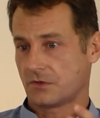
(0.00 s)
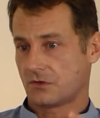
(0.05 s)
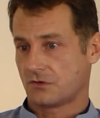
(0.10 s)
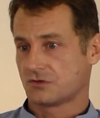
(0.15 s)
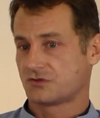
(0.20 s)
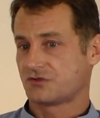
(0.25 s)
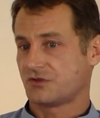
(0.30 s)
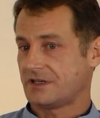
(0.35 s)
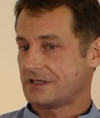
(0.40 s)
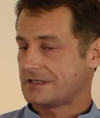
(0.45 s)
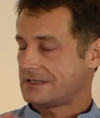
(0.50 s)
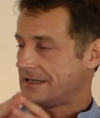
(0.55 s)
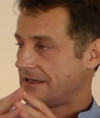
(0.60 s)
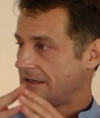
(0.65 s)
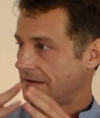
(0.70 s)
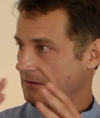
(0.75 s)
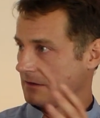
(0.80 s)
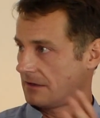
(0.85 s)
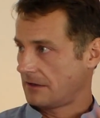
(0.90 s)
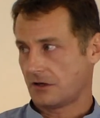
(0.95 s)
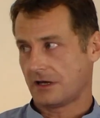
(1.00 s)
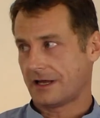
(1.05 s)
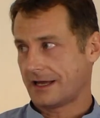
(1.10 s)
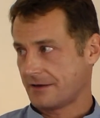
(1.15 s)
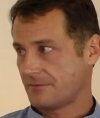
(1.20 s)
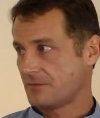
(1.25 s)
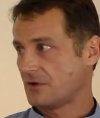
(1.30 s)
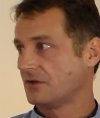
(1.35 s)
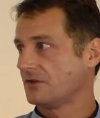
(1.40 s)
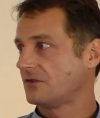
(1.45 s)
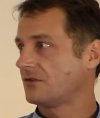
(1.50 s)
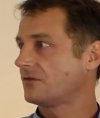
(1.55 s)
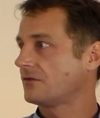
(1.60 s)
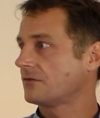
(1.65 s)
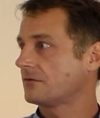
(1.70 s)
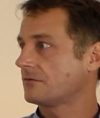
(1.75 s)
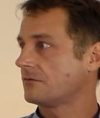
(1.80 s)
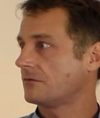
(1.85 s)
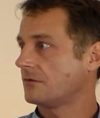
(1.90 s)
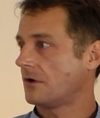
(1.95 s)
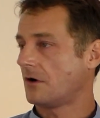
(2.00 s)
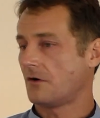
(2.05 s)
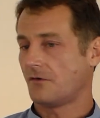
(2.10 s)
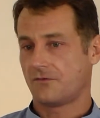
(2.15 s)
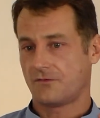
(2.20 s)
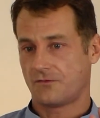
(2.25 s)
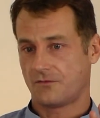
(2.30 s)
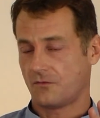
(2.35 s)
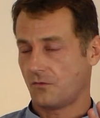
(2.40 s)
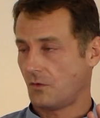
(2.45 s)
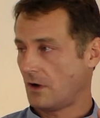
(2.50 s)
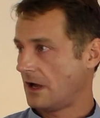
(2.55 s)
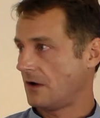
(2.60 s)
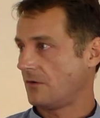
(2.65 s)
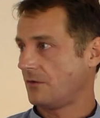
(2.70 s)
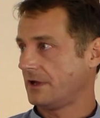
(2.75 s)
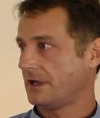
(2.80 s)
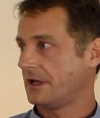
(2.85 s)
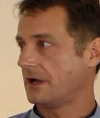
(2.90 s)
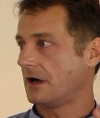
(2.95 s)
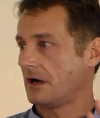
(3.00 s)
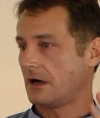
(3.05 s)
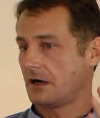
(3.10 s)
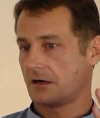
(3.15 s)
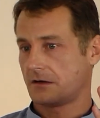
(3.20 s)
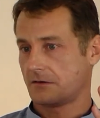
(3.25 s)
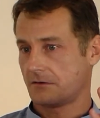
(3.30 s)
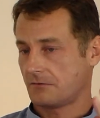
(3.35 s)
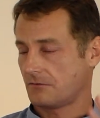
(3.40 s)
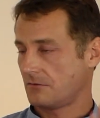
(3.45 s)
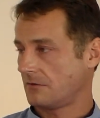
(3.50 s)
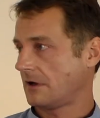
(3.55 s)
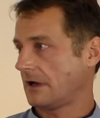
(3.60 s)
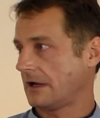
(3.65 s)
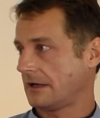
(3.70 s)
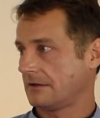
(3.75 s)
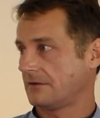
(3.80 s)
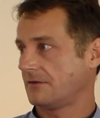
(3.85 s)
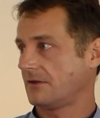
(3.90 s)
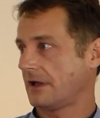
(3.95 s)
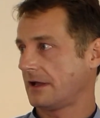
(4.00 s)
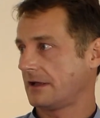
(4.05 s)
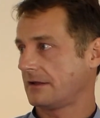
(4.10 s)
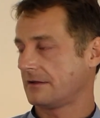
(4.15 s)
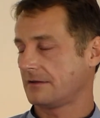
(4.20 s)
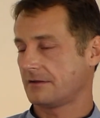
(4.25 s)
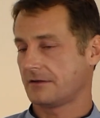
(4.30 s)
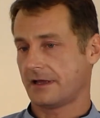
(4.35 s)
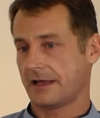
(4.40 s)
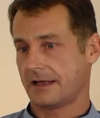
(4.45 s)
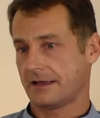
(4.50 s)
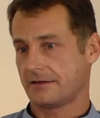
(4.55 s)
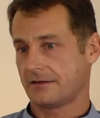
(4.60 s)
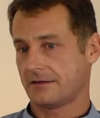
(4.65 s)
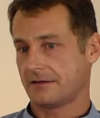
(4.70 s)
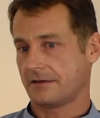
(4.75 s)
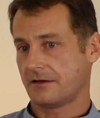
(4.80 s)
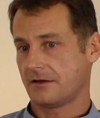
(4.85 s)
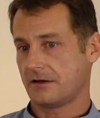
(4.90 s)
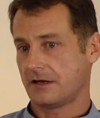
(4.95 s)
Gold tree is the alignment of where we are and